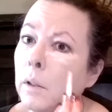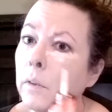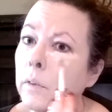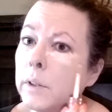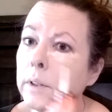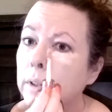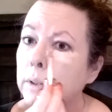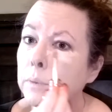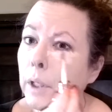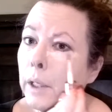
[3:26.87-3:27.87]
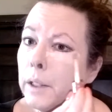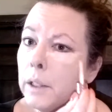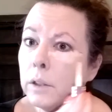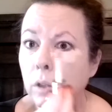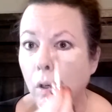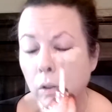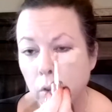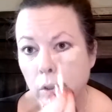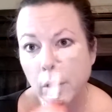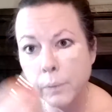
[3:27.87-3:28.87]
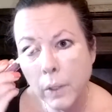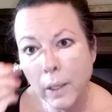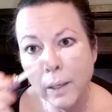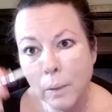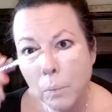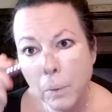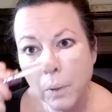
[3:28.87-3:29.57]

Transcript: This is my Tarte Shape Tape.